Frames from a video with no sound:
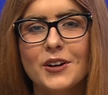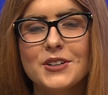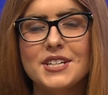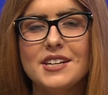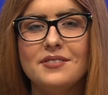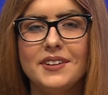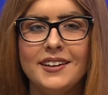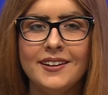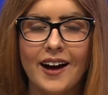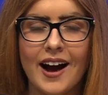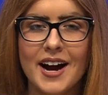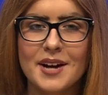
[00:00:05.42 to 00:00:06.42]

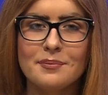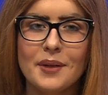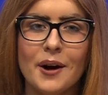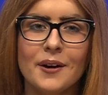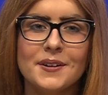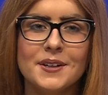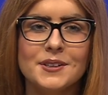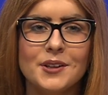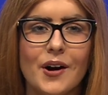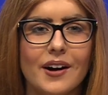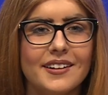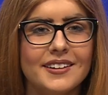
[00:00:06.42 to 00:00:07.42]
TV, I'm Erica
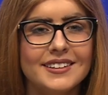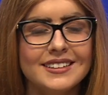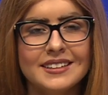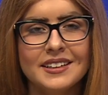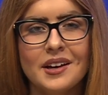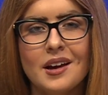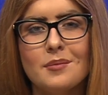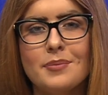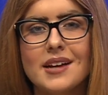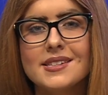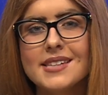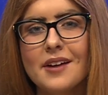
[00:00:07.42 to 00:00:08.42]
Clark.
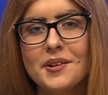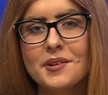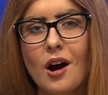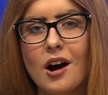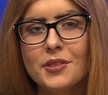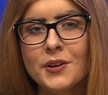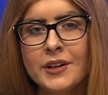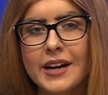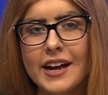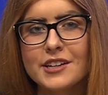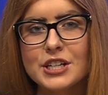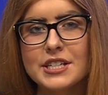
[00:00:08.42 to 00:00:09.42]
Best-selling author
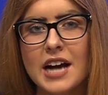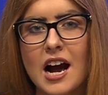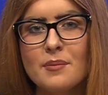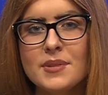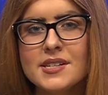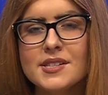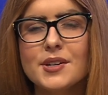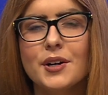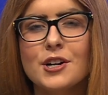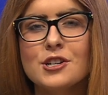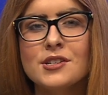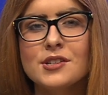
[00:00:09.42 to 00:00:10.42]
Angie Thomas
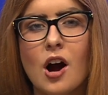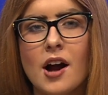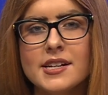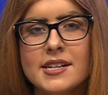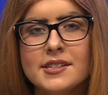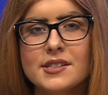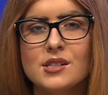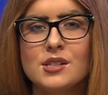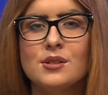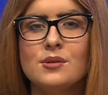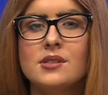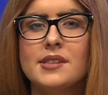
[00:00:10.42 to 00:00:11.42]
urges audience
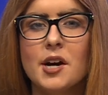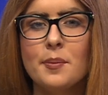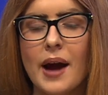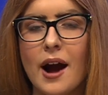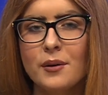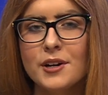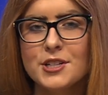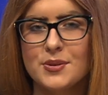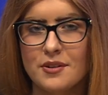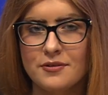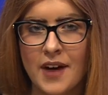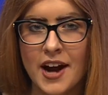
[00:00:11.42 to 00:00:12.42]
to use their power
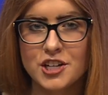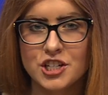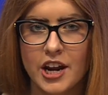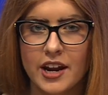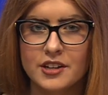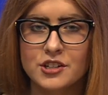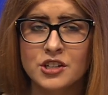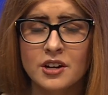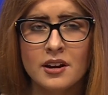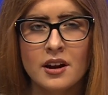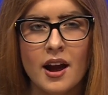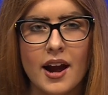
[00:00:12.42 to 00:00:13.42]
to affect change.
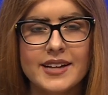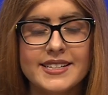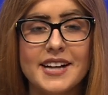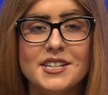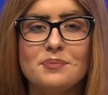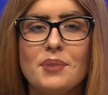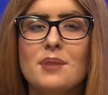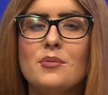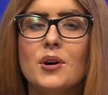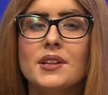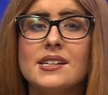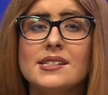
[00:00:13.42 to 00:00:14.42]
Attended by
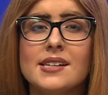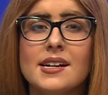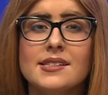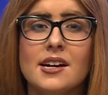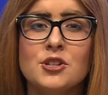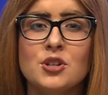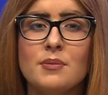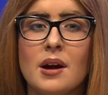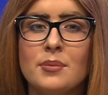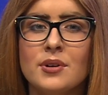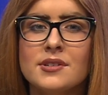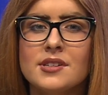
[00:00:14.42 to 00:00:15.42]
more than 600
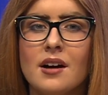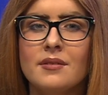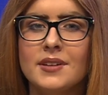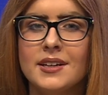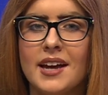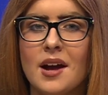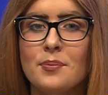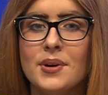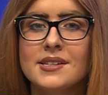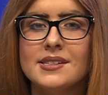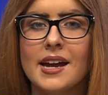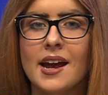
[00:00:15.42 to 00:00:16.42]
members of the
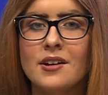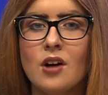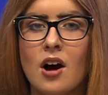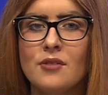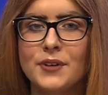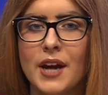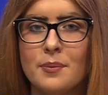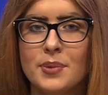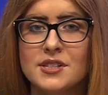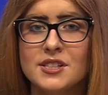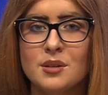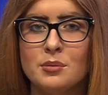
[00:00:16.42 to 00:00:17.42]
campus and
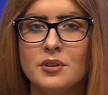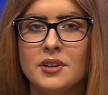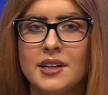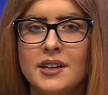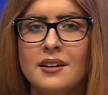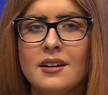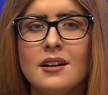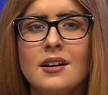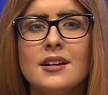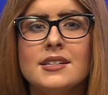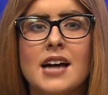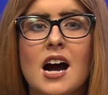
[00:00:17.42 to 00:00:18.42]
off-campus community,
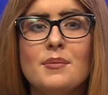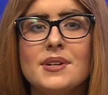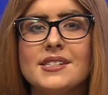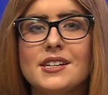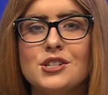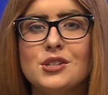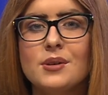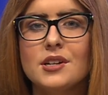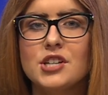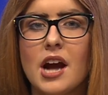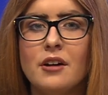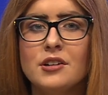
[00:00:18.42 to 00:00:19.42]
Thomas issued a
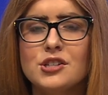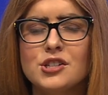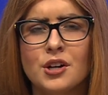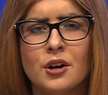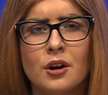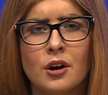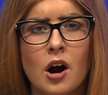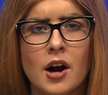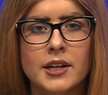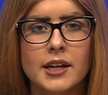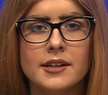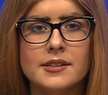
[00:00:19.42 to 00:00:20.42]
challenge to her
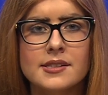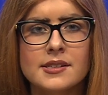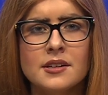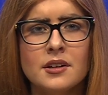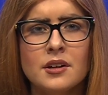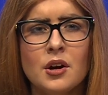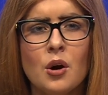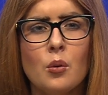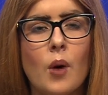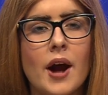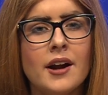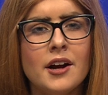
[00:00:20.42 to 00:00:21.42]
audience.
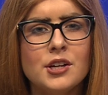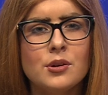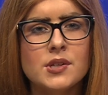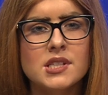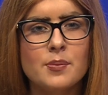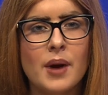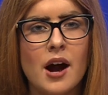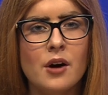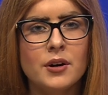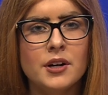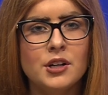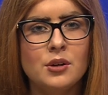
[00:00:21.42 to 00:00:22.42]
Why not use the
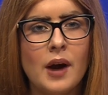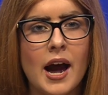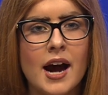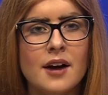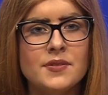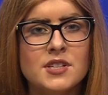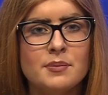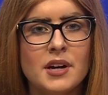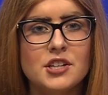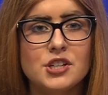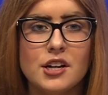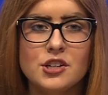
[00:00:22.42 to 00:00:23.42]
power you have to
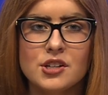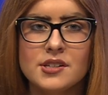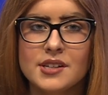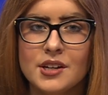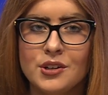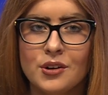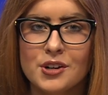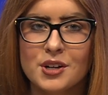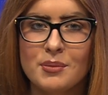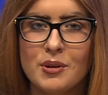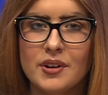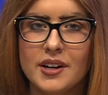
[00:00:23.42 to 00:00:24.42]
make changes in your
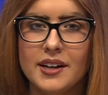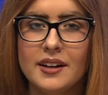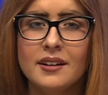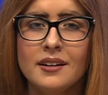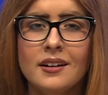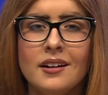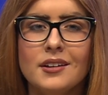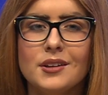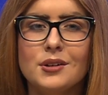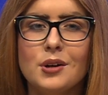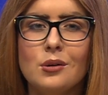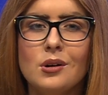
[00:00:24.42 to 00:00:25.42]
community?
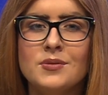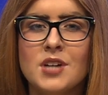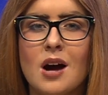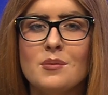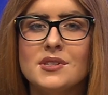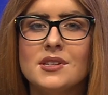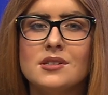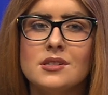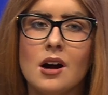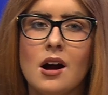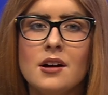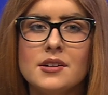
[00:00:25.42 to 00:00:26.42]
The goal of Thomas's
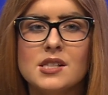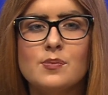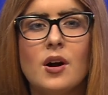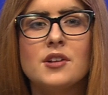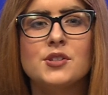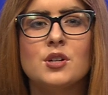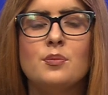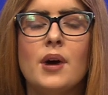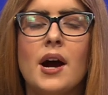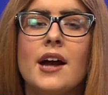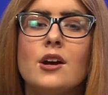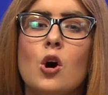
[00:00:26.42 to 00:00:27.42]
talk, sponsored
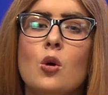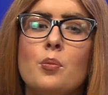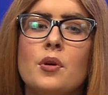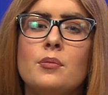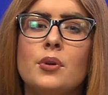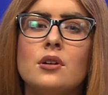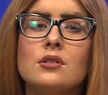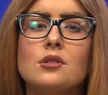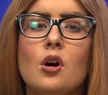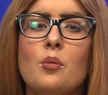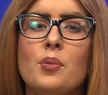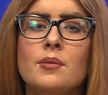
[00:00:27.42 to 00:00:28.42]
by Open Books,
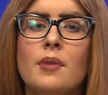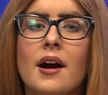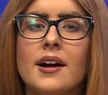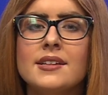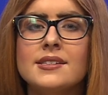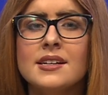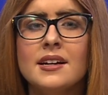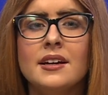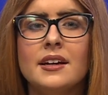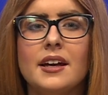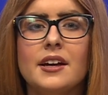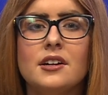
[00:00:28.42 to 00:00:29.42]
Open Minds,
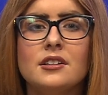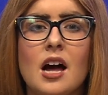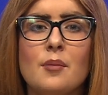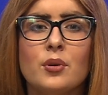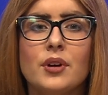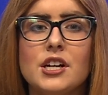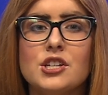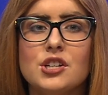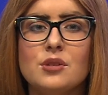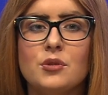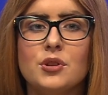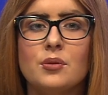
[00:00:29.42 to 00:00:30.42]
in
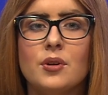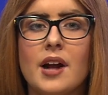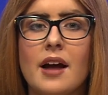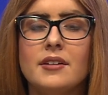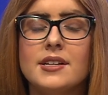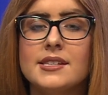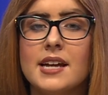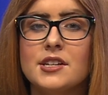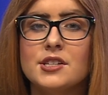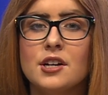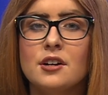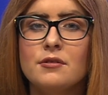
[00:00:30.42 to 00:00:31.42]
collaboration with the Rhode Island
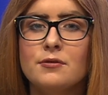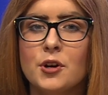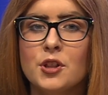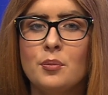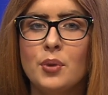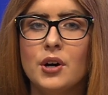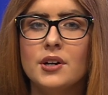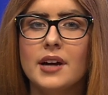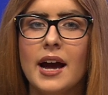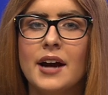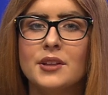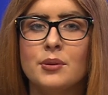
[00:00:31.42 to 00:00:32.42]
Center for the Book
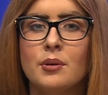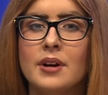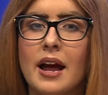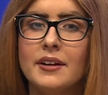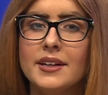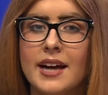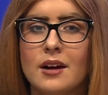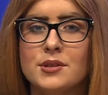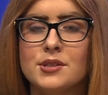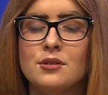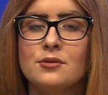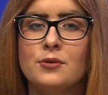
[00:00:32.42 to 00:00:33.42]
at the Rhode Island
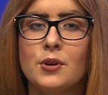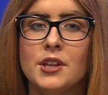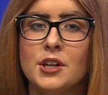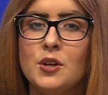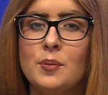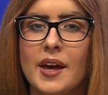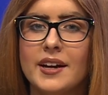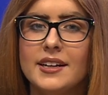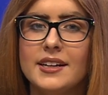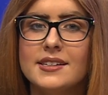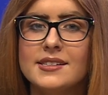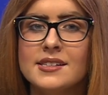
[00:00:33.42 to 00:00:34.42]
Council for the
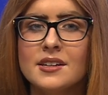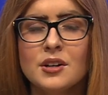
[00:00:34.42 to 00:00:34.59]
Humanities,